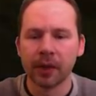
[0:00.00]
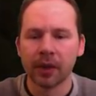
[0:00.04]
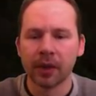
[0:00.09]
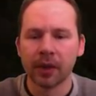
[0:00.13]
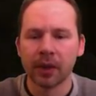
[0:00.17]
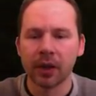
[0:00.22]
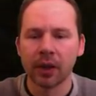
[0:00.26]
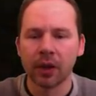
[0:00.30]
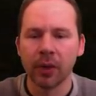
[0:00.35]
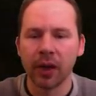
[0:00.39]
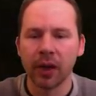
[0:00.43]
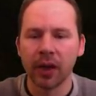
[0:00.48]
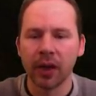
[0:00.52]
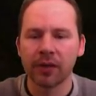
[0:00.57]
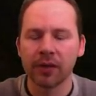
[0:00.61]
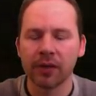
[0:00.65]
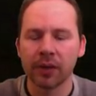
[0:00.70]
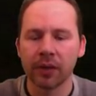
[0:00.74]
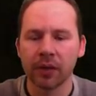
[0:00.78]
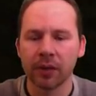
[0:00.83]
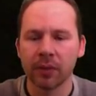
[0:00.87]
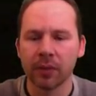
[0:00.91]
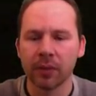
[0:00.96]
Quake
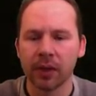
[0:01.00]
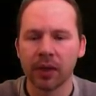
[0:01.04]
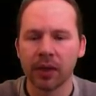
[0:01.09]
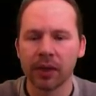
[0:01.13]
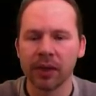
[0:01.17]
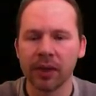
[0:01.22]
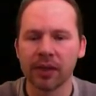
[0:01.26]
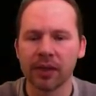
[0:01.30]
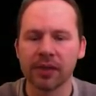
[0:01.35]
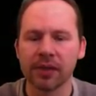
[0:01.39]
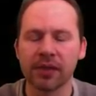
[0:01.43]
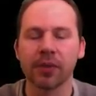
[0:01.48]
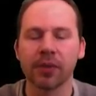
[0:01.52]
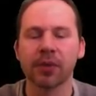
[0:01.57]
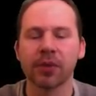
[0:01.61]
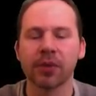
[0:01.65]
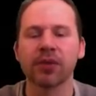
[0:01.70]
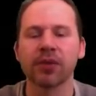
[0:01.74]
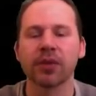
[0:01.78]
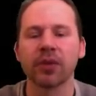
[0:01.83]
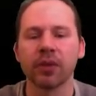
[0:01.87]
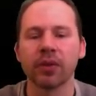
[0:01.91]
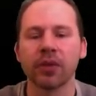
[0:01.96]
view, where yes,
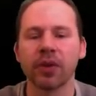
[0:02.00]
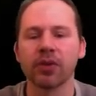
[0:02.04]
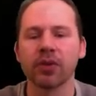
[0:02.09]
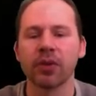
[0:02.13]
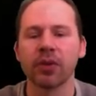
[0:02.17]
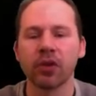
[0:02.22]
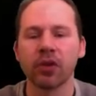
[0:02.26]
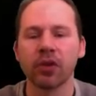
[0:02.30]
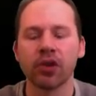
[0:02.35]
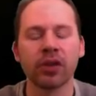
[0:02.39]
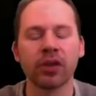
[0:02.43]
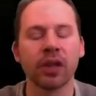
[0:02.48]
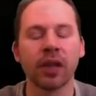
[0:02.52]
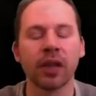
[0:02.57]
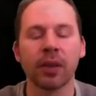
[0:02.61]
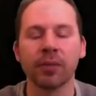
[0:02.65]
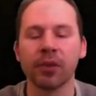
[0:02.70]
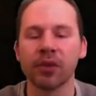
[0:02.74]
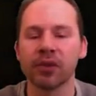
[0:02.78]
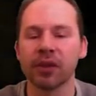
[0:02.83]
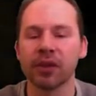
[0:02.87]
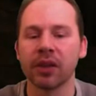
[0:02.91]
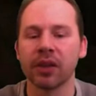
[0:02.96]
the resolution that I'm
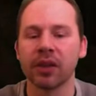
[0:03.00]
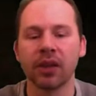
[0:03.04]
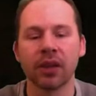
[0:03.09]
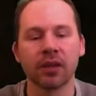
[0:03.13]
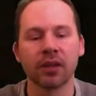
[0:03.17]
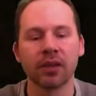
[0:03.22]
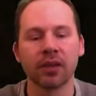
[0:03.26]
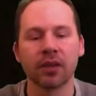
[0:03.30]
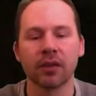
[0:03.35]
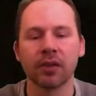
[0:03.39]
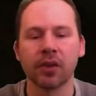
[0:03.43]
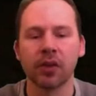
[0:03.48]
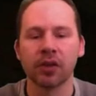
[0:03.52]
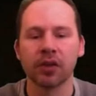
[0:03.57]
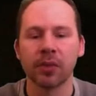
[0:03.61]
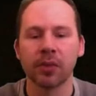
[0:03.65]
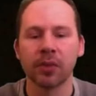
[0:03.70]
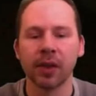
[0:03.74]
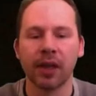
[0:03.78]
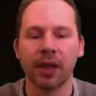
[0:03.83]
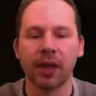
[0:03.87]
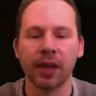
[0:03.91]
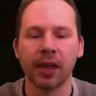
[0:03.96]
using here is of course way
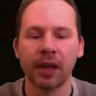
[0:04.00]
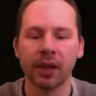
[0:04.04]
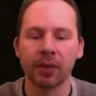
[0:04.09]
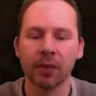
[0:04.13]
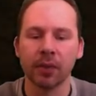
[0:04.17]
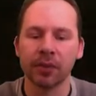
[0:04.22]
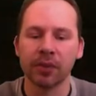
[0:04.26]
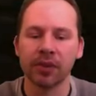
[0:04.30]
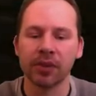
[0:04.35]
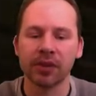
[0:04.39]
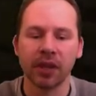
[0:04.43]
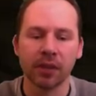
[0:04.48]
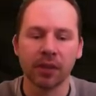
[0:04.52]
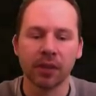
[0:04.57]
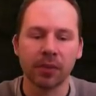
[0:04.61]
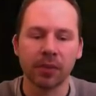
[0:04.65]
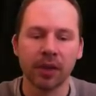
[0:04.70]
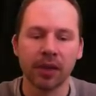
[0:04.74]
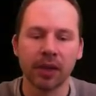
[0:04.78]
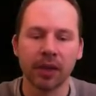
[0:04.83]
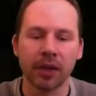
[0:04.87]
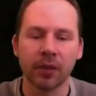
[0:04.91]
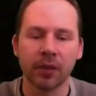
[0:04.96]
higher. When we started
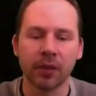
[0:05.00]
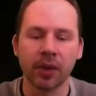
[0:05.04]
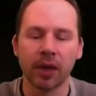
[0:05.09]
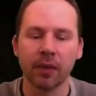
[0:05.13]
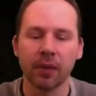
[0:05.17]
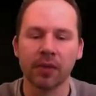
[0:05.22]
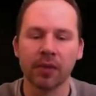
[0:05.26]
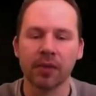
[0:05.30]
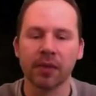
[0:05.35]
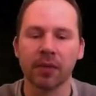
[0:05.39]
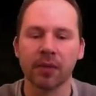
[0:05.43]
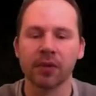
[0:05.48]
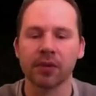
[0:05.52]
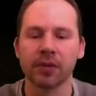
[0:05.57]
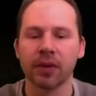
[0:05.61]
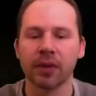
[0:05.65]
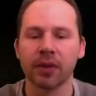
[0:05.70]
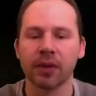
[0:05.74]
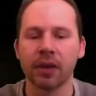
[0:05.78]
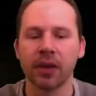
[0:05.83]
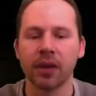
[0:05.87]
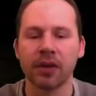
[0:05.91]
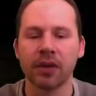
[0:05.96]
playing Quake, everything was
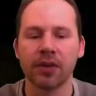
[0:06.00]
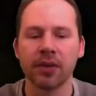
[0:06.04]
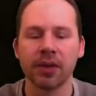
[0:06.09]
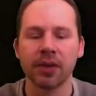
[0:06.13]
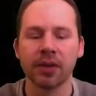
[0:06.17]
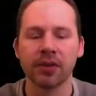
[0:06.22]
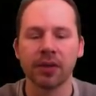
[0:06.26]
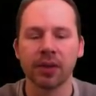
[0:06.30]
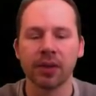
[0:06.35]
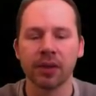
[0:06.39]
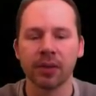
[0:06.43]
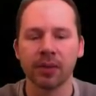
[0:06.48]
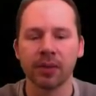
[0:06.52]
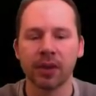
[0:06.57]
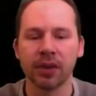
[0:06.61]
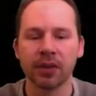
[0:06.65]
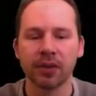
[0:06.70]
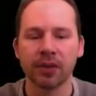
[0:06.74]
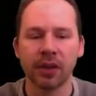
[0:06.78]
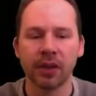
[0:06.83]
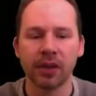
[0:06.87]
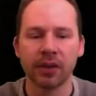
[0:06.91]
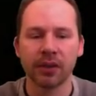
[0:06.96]
running in 320 by
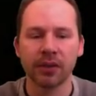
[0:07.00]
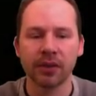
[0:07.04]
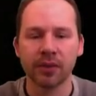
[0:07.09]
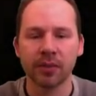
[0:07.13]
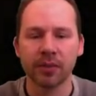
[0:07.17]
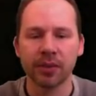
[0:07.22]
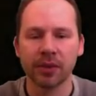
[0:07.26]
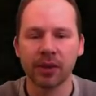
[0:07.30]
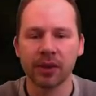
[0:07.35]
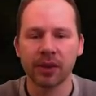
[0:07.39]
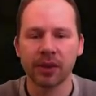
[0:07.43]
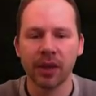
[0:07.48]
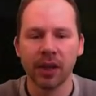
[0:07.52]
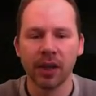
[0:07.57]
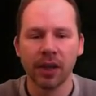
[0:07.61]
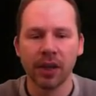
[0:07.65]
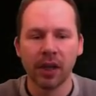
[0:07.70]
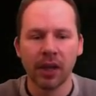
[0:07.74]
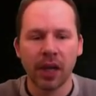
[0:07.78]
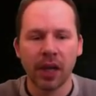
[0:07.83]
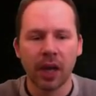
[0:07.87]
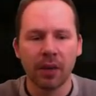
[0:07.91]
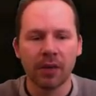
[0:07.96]
200, but
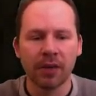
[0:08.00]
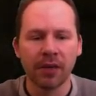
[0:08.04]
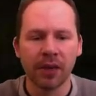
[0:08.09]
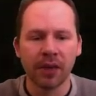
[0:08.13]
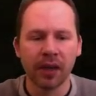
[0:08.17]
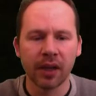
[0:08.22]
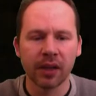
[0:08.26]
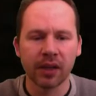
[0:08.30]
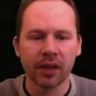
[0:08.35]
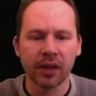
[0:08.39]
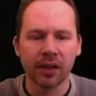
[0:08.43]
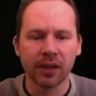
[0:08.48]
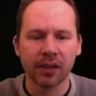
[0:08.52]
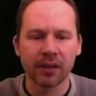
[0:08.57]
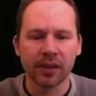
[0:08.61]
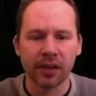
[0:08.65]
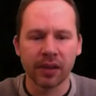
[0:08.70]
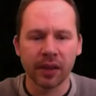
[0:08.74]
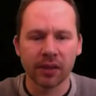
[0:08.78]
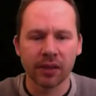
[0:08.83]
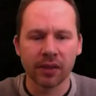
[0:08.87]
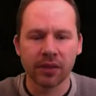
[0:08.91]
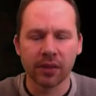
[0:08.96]
everything in here is
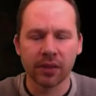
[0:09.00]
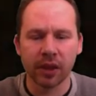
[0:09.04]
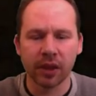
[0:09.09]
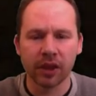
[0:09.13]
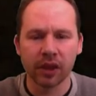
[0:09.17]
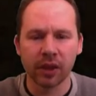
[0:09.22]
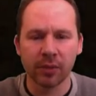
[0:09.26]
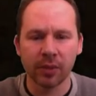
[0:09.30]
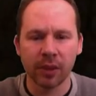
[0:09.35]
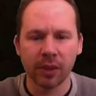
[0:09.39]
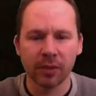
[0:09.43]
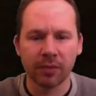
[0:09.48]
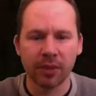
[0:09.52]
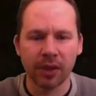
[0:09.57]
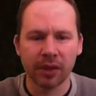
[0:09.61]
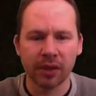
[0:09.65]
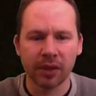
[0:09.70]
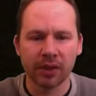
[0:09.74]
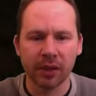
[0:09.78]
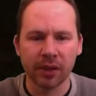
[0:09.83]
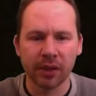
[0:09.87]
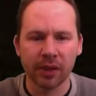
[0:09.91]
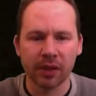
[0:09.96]
set to actually be
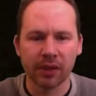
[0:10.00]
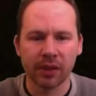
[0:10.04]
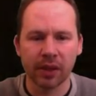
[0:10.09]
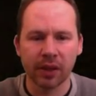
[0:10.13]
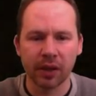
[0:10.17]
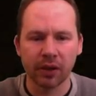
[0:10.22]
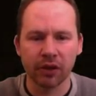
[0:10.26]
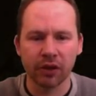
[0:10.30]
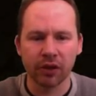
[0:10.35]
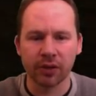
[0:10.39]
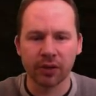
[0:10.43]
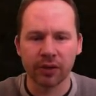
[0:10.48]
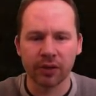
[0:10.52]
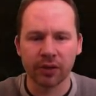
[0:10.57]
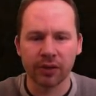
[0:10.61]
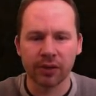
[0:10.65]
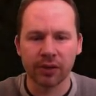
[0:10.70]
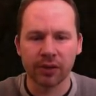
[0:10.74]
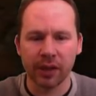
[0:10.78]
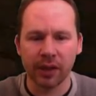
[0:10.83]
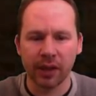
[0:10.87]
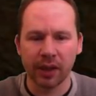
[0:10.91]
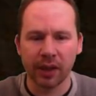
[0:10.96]
pixelated textures,
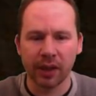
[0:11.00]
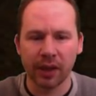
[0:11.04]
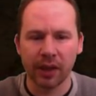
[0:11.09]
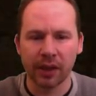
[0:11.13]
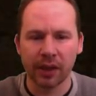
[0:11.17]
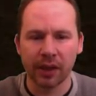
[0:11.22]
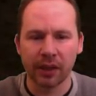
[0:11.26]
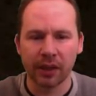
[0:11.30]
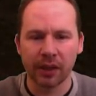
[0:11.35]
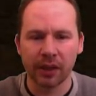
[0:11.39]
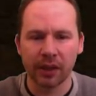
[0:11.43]
and